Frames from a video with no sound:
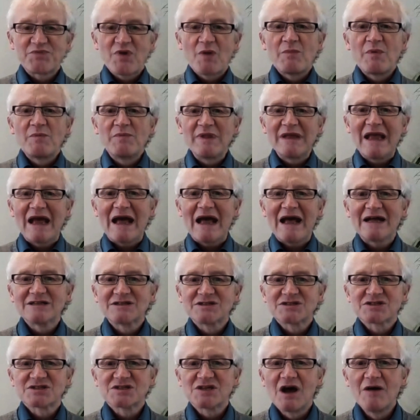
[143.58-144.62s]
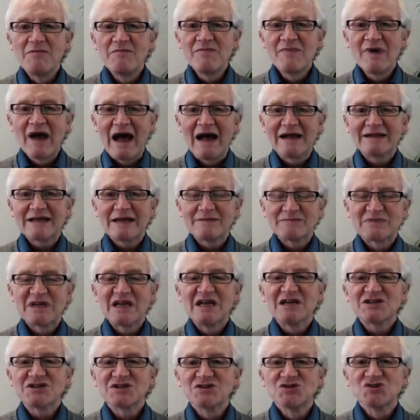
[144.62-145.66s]
probably had some
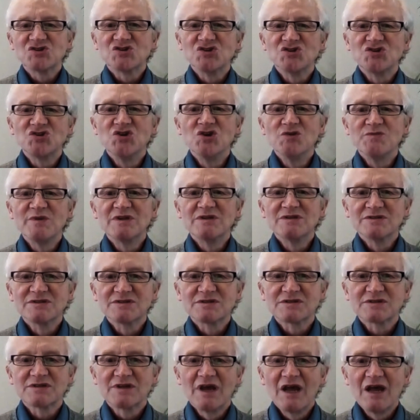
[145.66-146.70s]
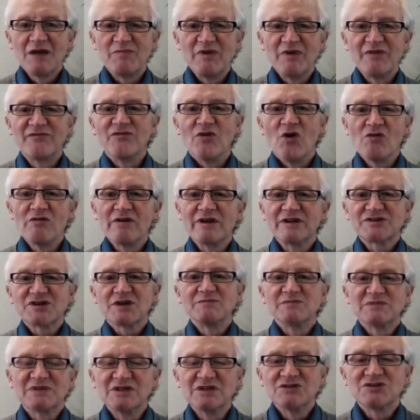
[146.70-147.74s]
adaptation to humans before it
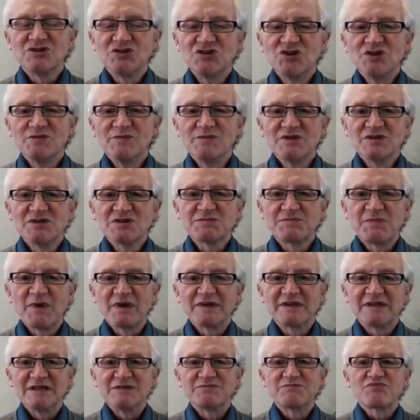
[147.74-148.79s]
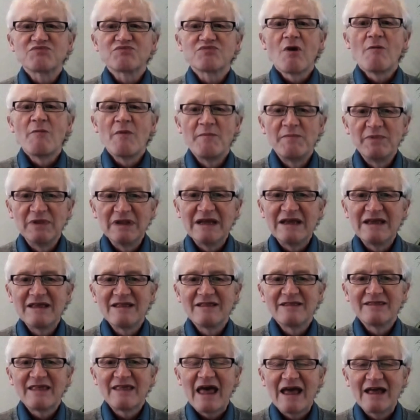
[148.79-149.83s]
jumped into humans, but it probably
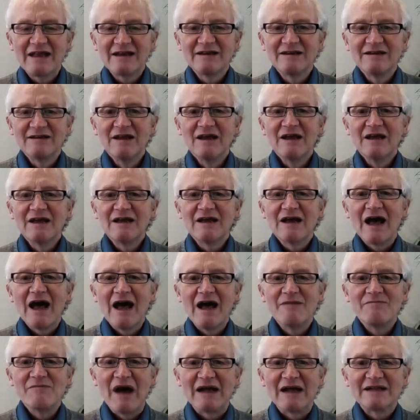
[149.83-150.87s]
then um,